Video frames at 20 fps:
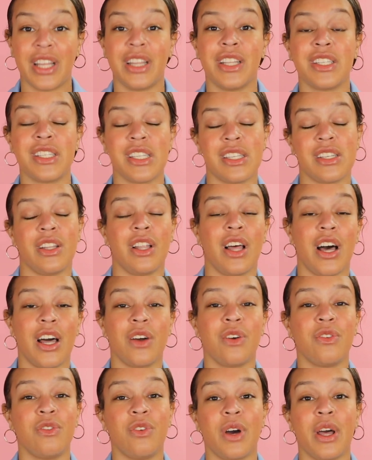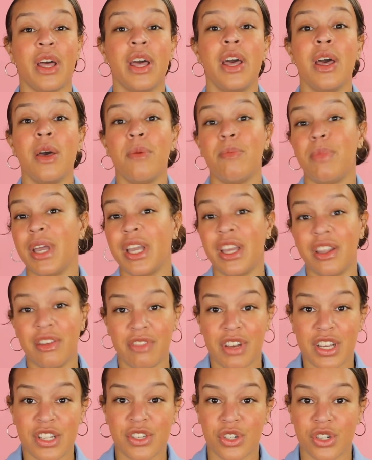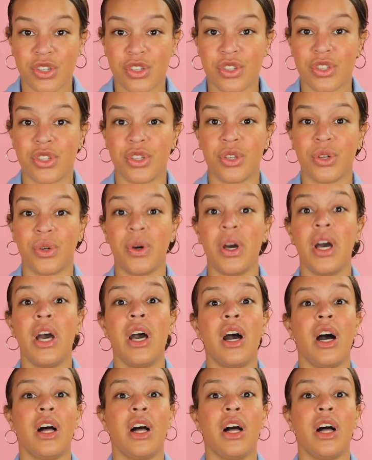And this is a lot of what big investors do,